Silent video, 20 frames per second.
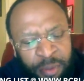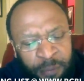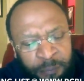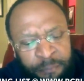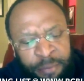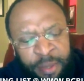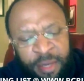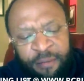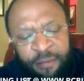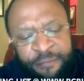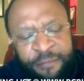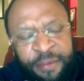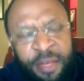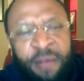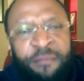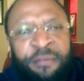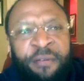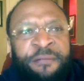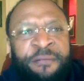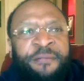benefit
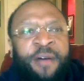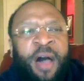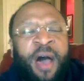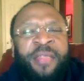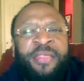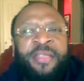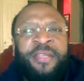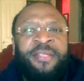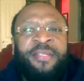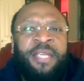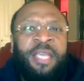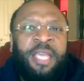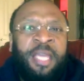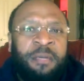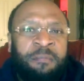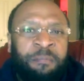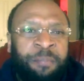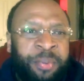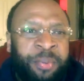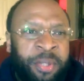of a father's
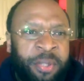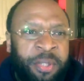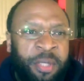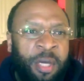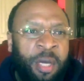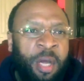input